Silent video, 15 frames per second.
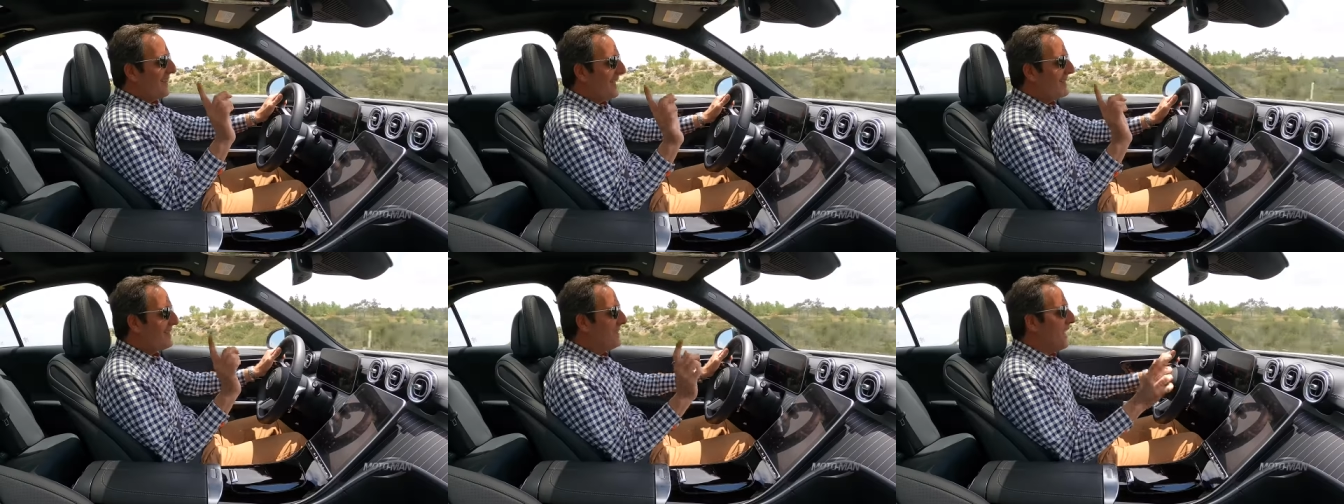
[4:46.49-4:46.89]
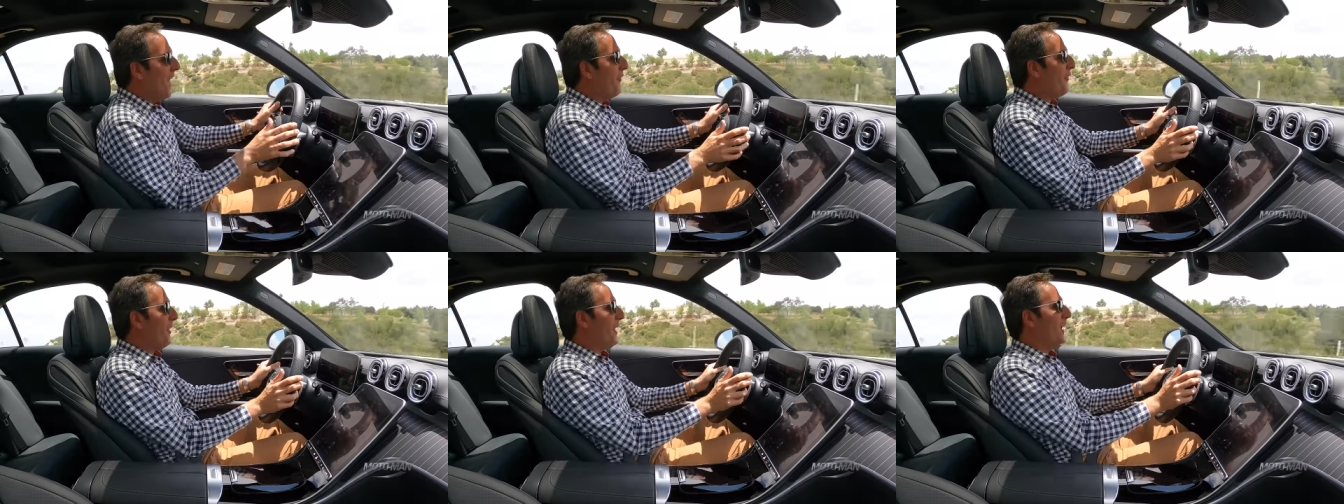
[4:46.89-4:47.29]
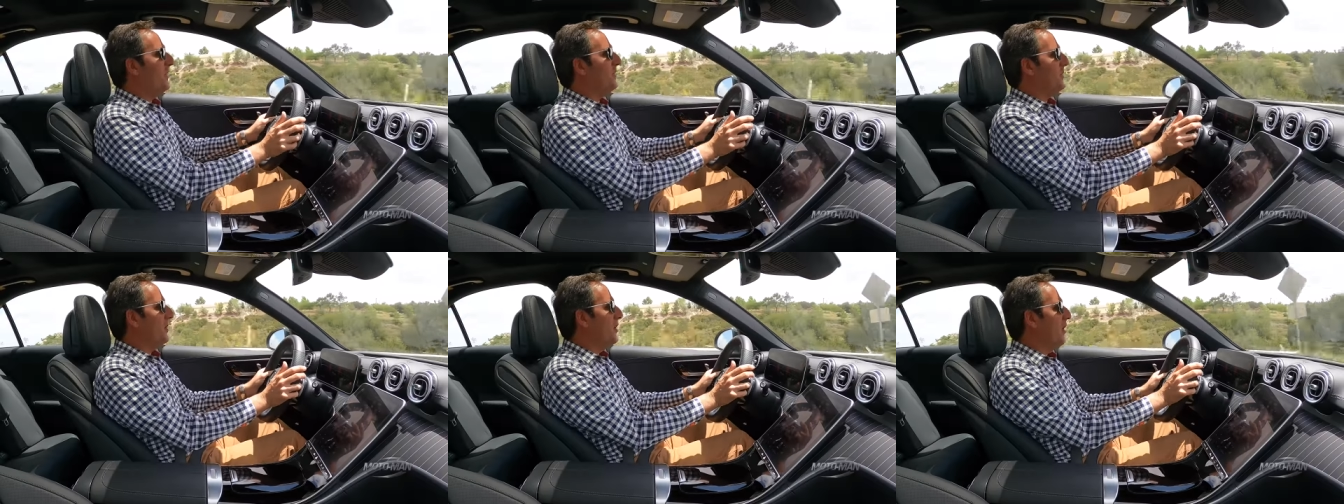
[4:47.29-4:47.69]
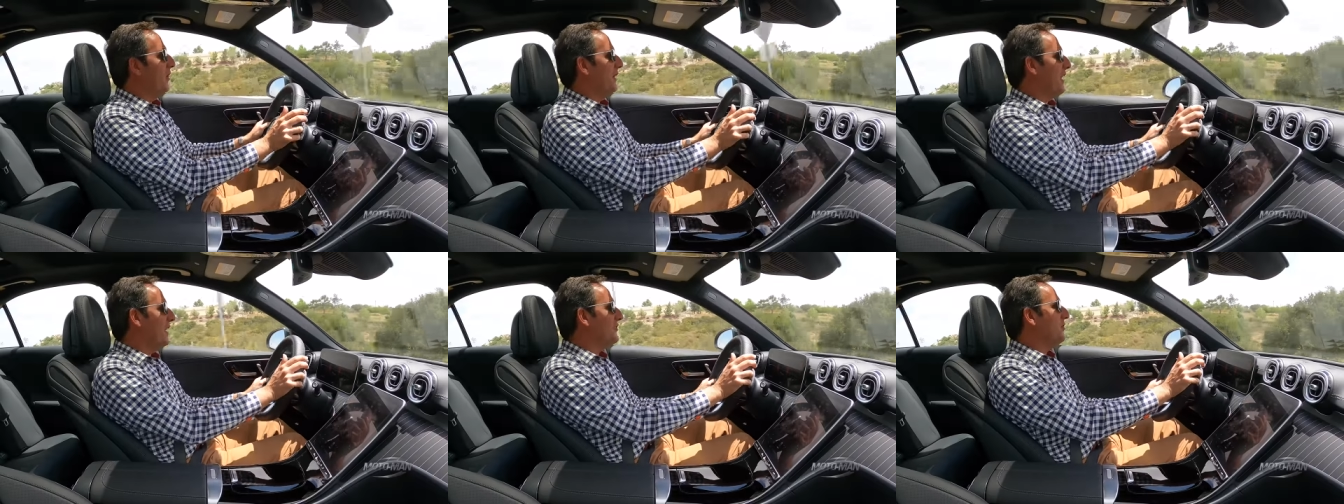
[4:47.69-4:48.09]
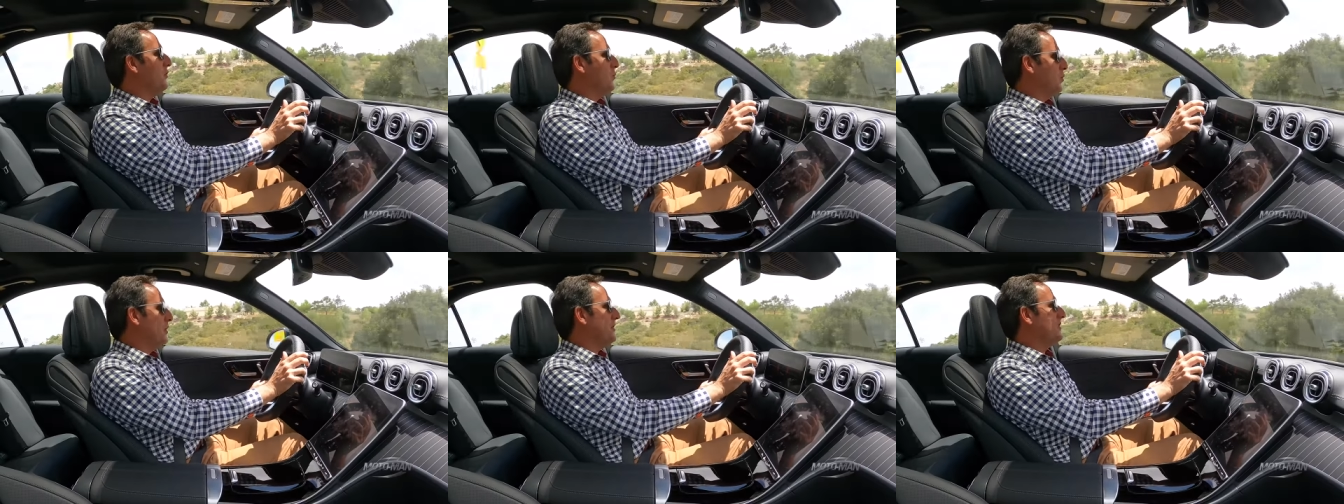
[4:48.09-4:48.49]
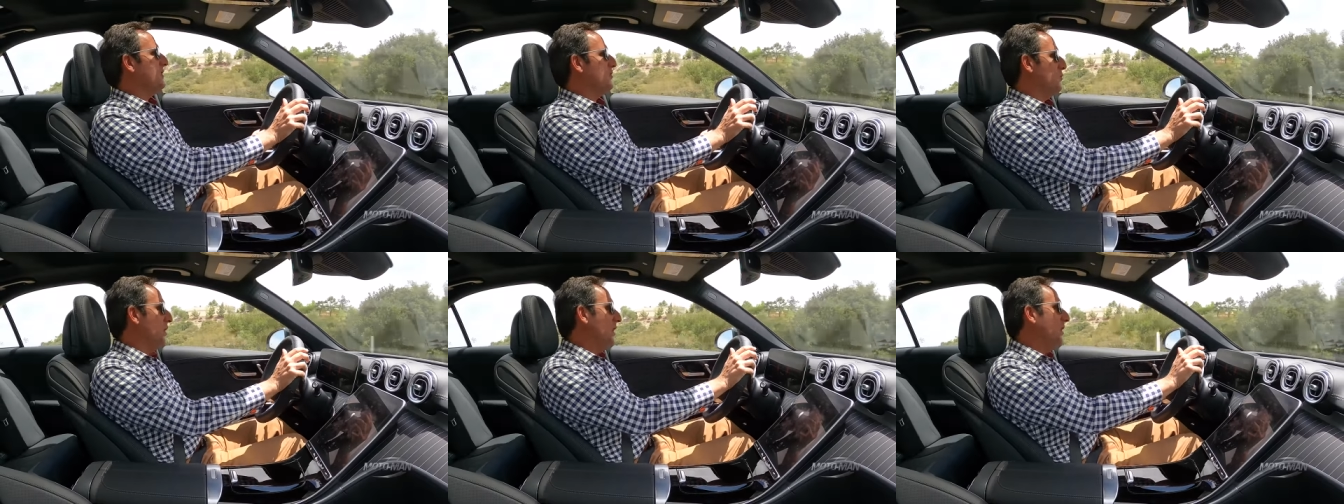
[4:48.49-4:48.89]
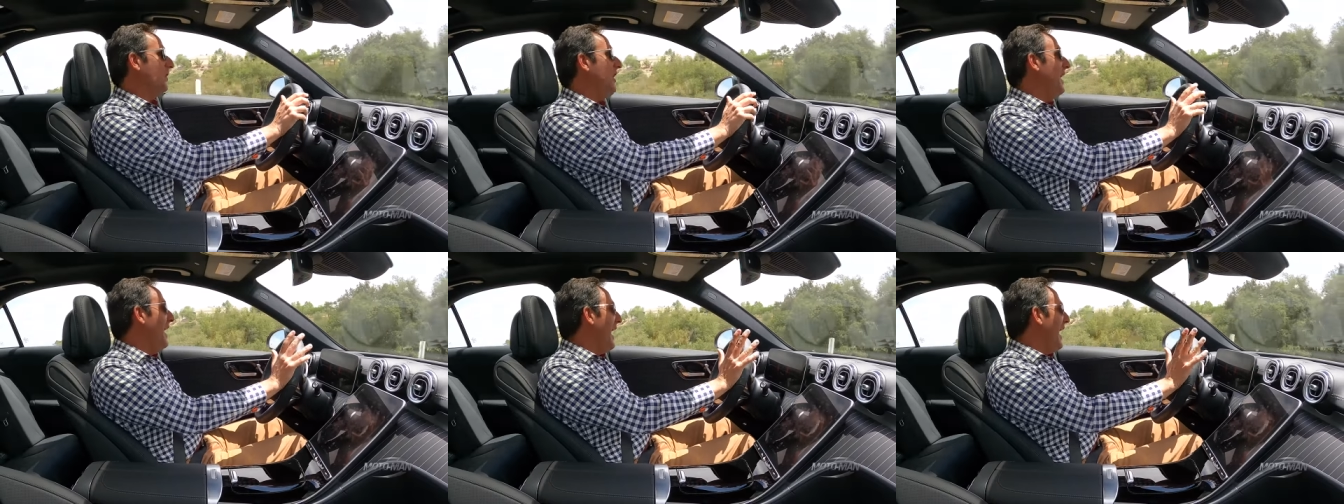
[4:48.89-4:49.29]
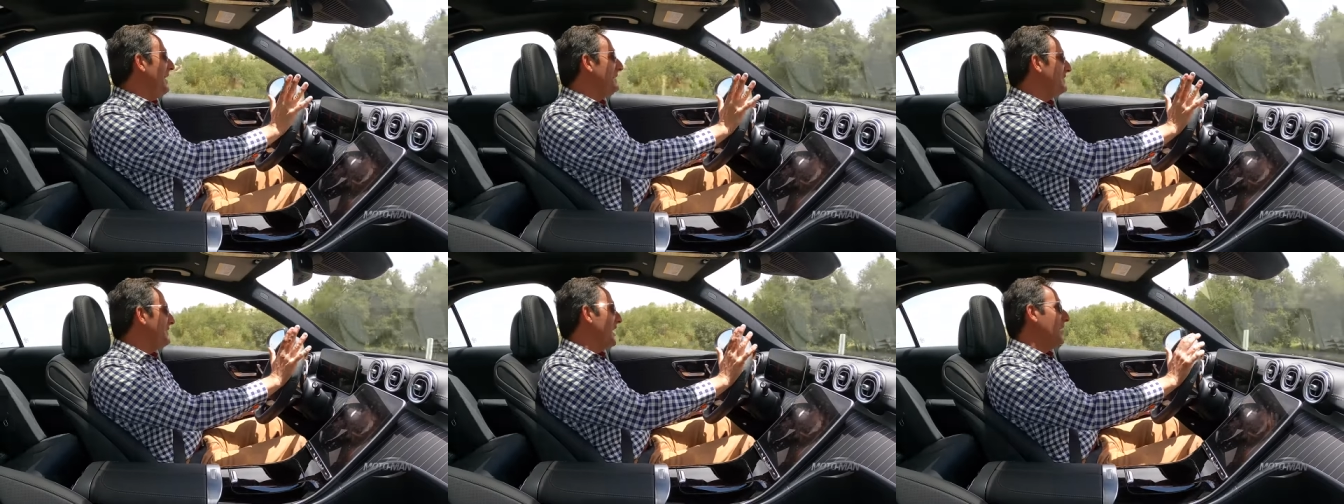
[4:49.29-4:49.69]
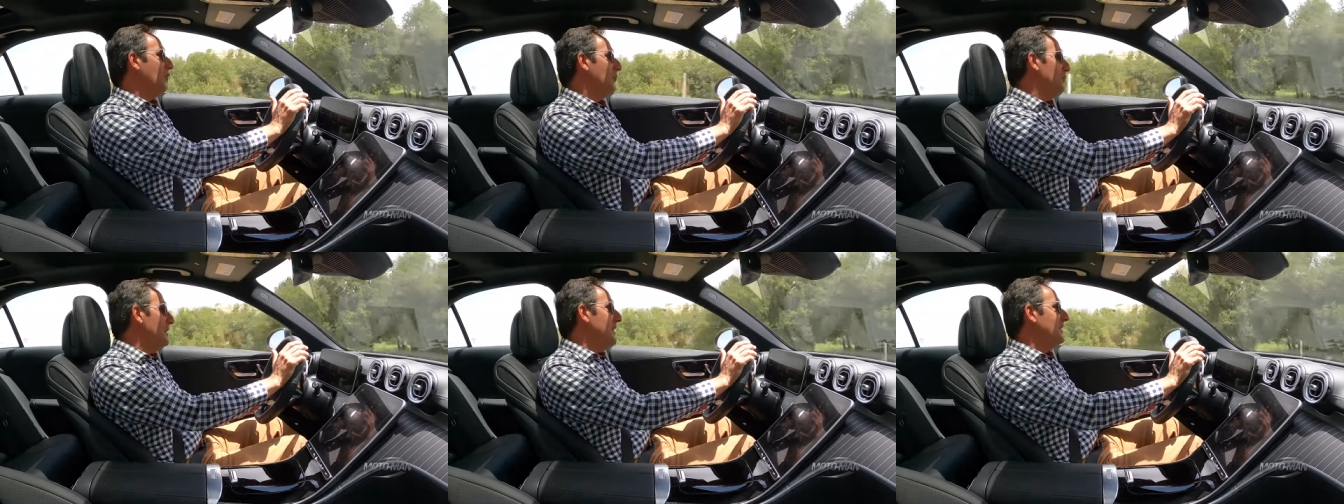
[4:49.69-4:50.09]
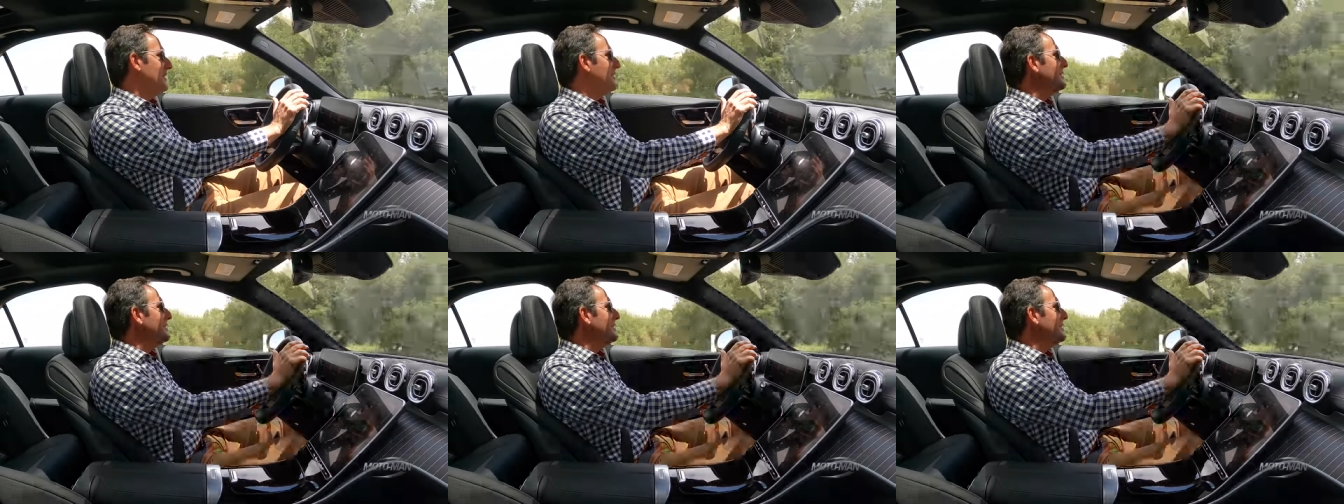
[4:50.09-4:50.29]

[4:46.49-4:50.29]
that's not the case at all. It actually works as well as, say, it would be in the